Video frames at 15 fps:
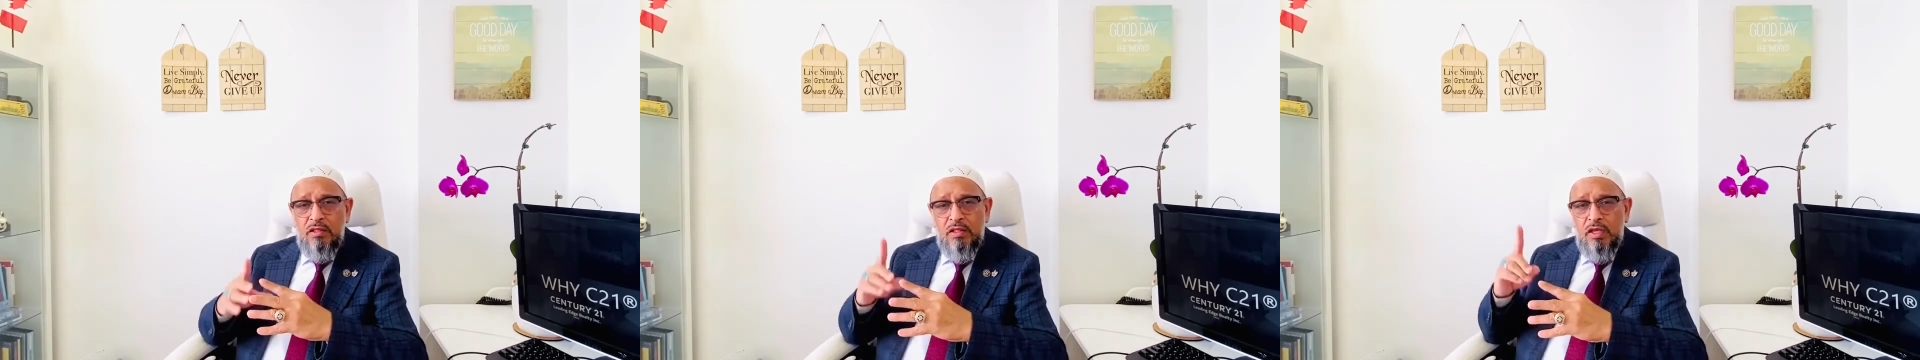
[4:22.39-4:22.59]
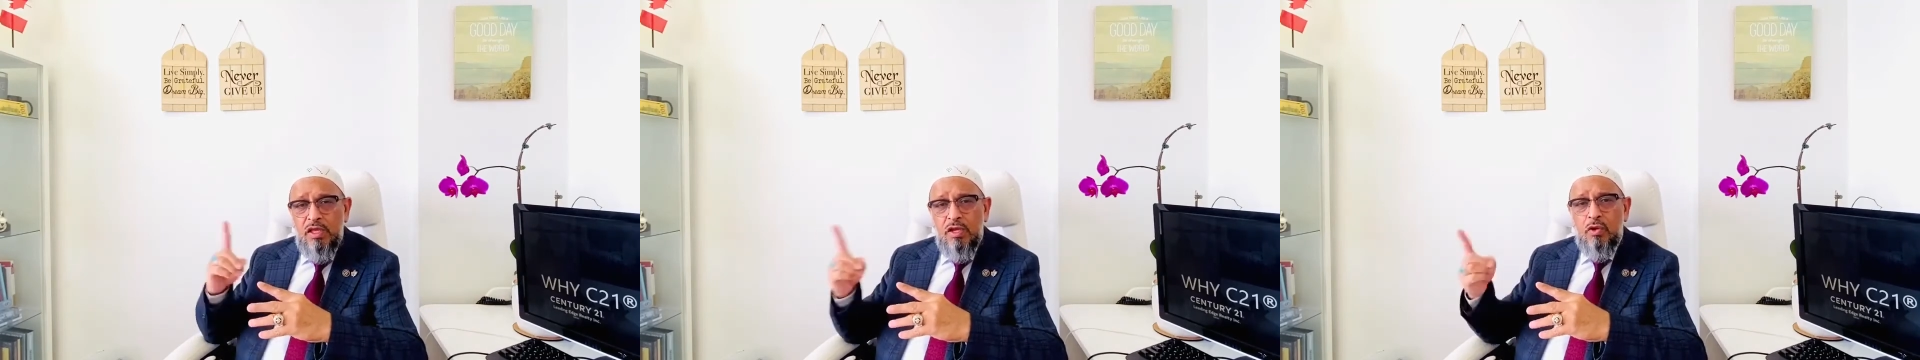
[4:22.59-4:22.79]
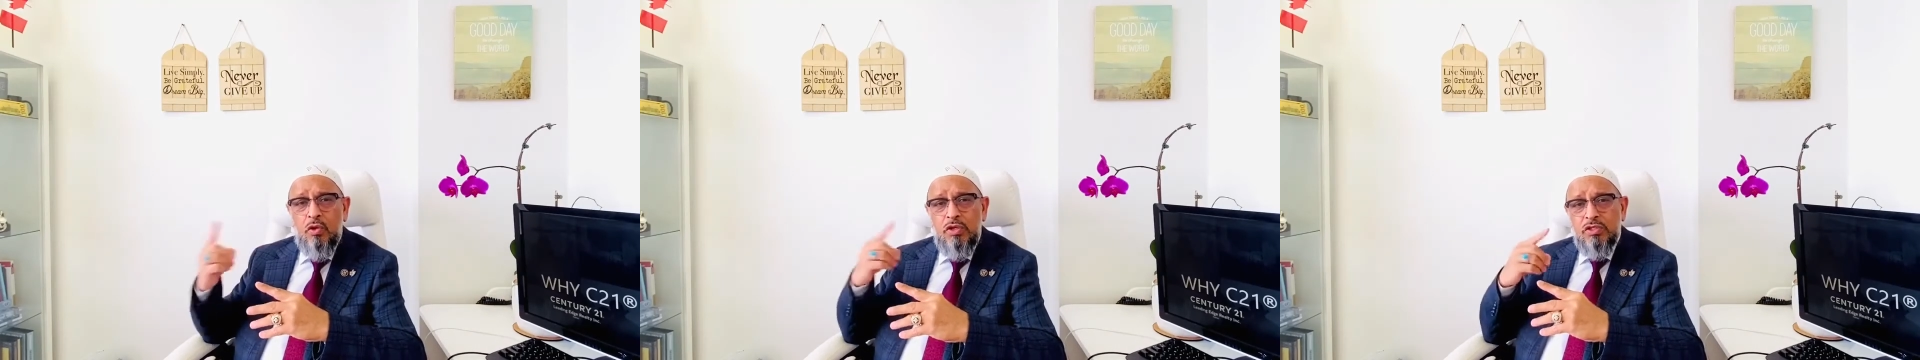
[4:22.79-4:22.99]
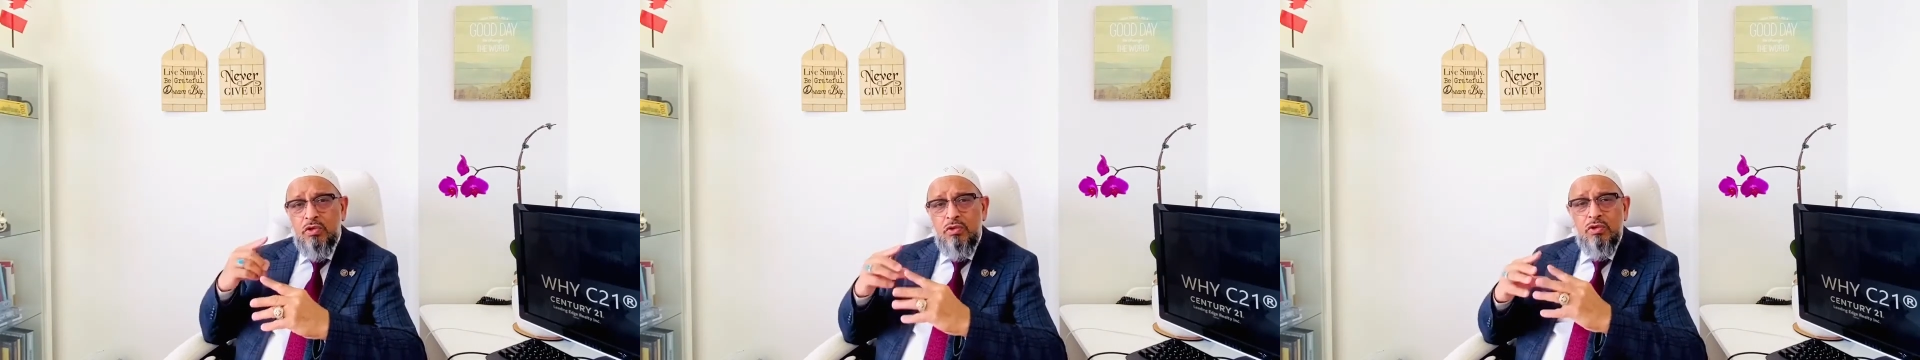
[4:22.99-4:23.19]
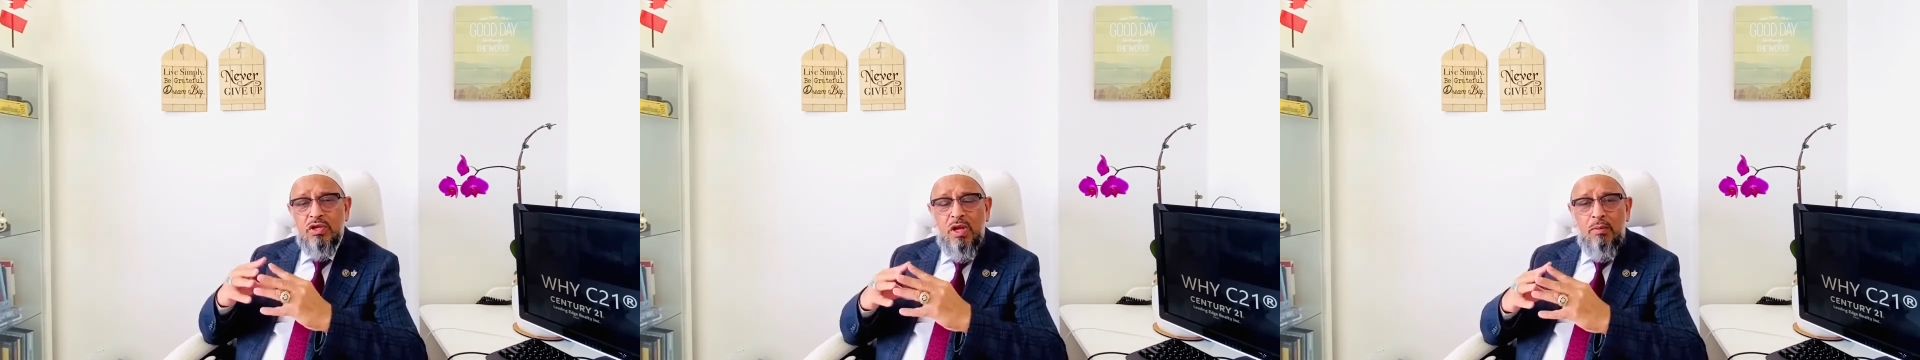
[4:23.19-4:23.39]
the echo is
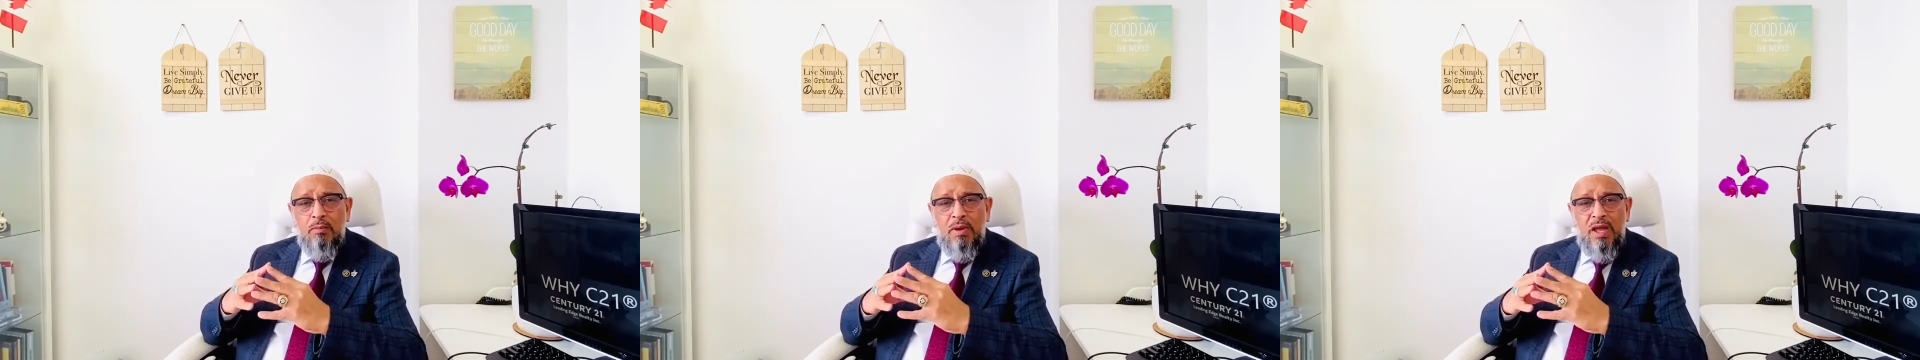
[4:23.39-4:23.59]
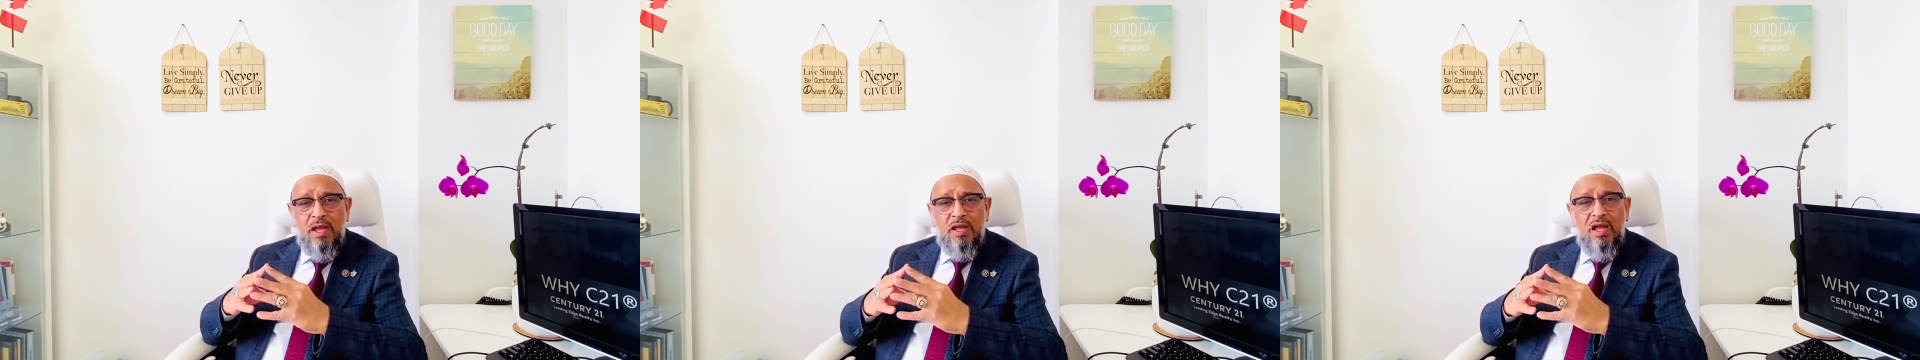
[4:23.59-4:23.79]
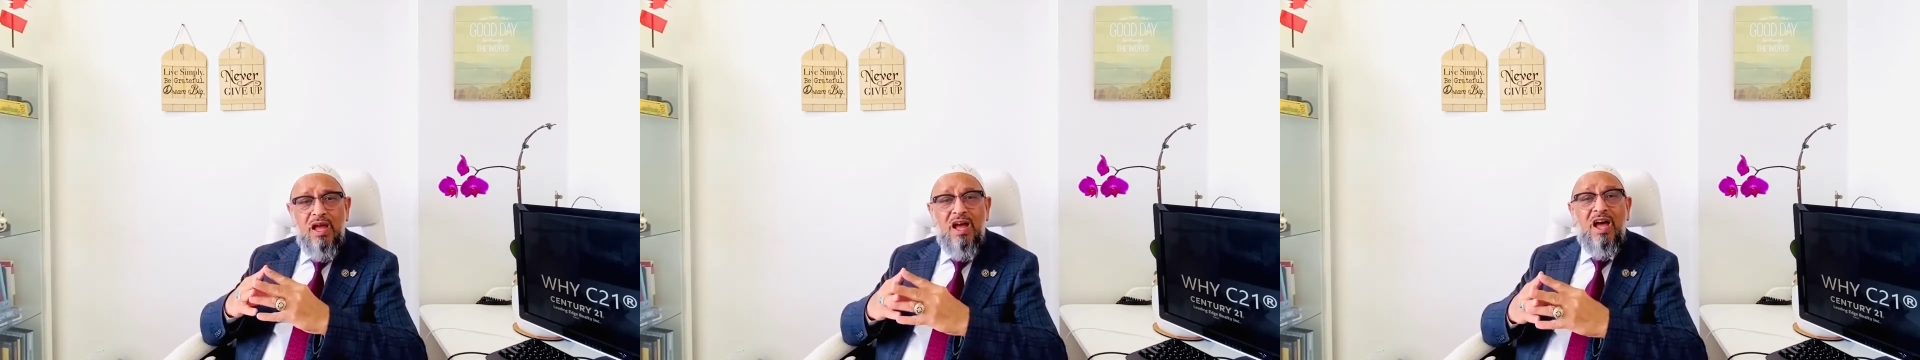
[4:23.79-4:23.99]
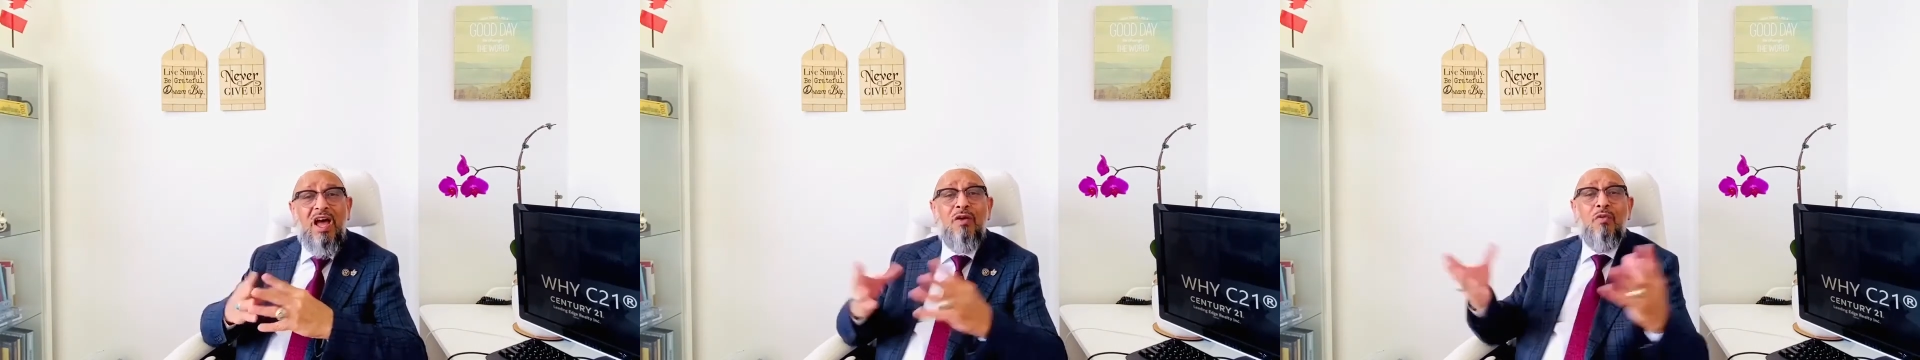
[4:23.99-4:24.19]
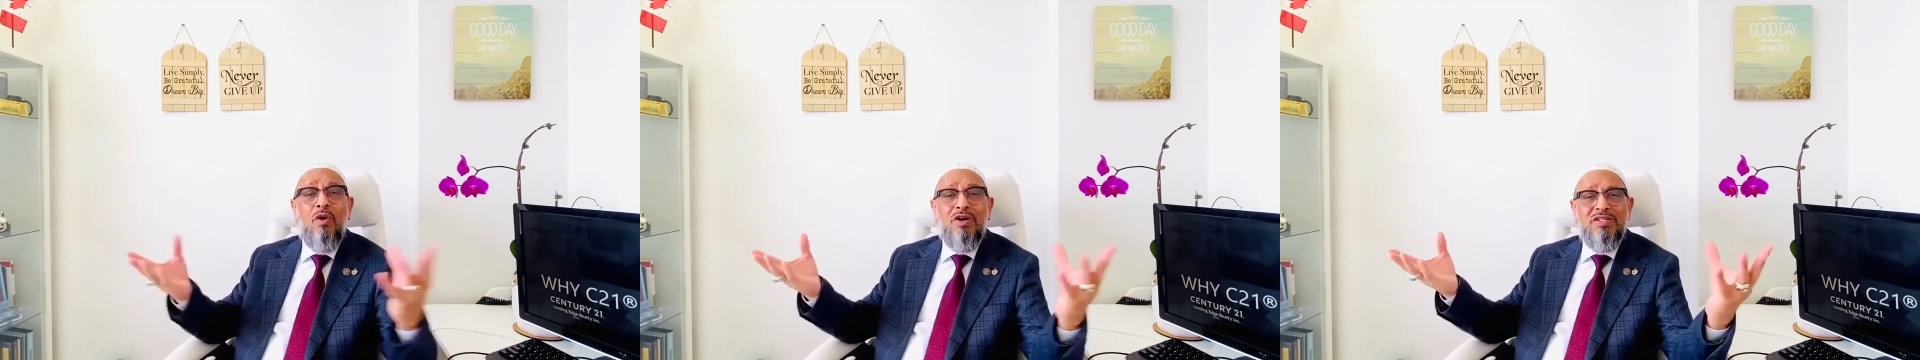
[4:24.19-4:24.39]
going to come back,
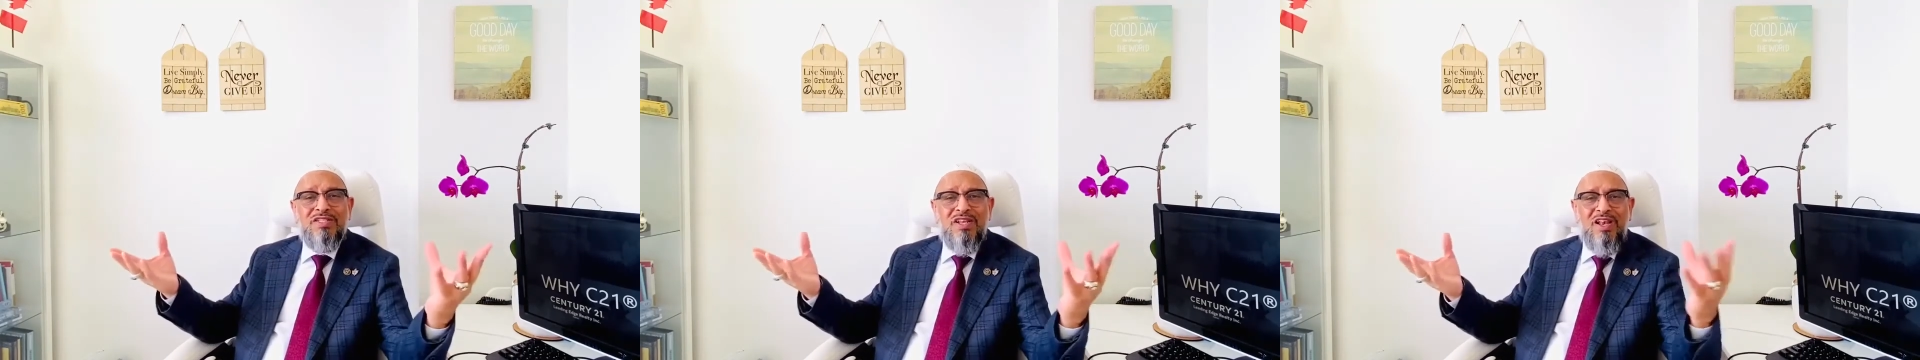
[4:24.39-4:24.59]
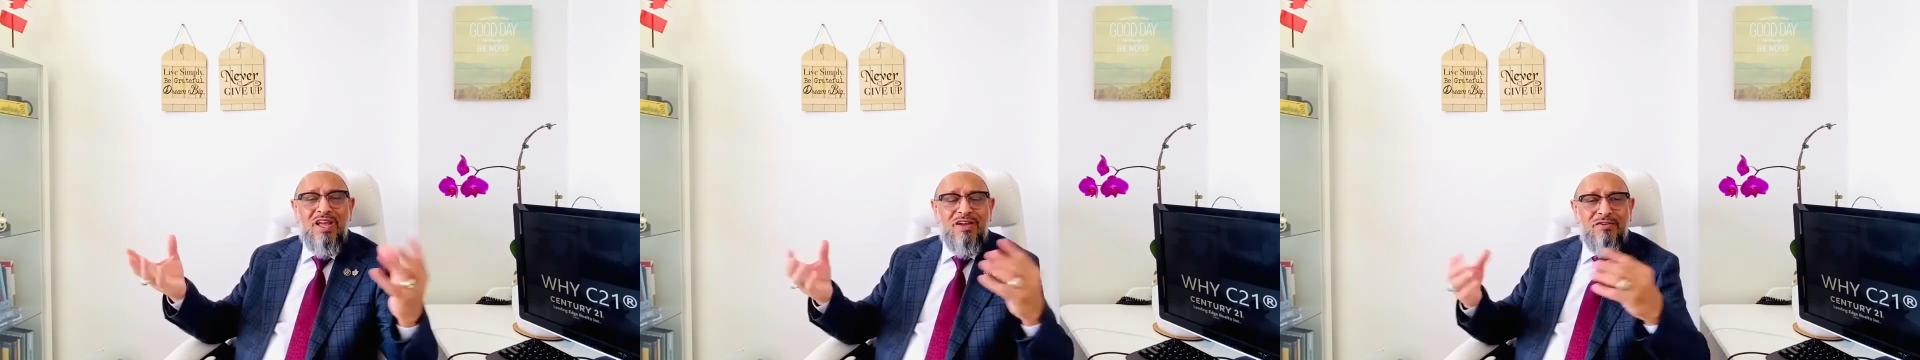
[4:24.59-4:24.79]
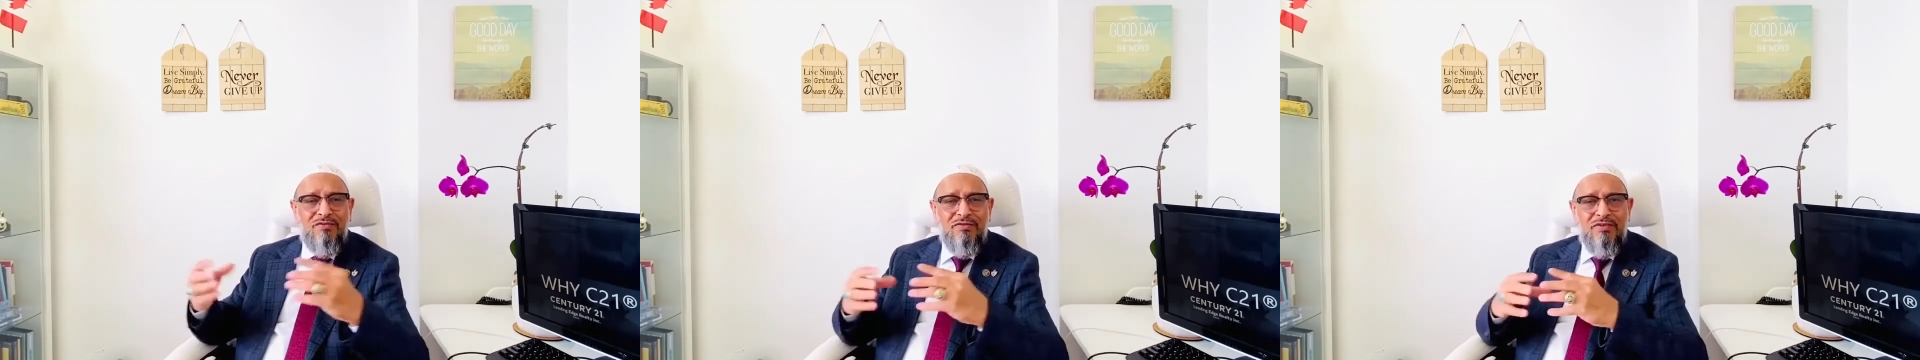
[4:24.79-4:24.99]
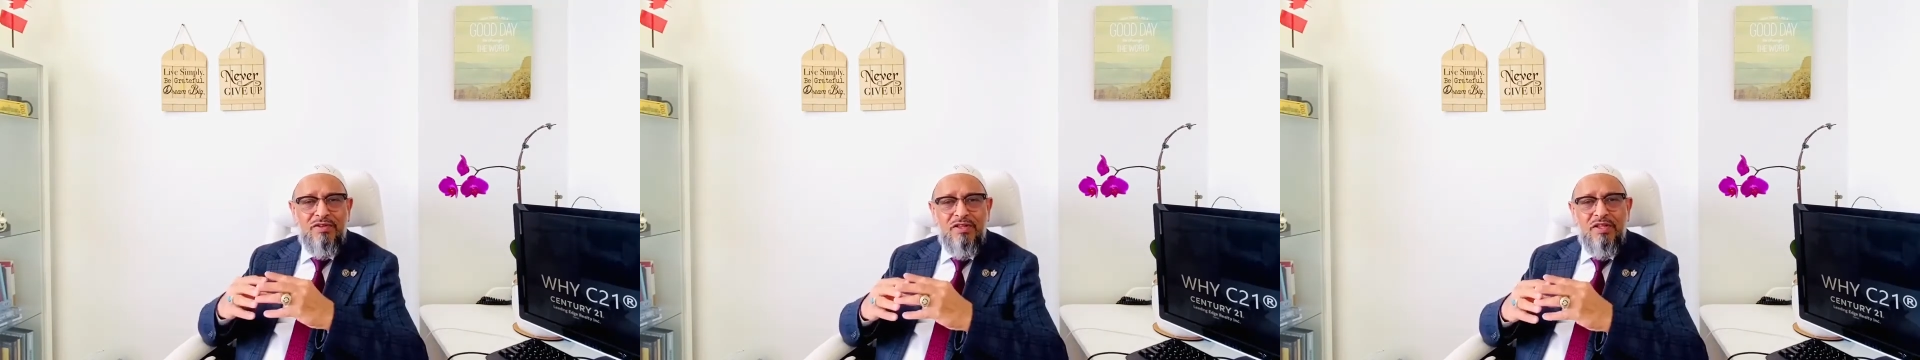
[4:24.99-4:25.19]
I want love.